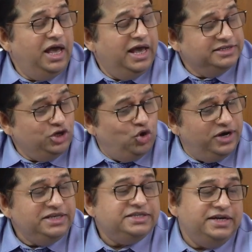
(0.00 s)
As I
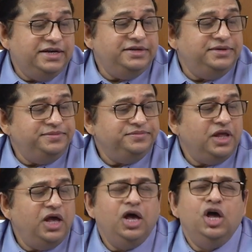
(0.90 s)
already said,
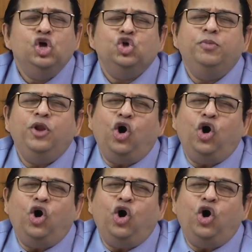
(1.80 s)
you will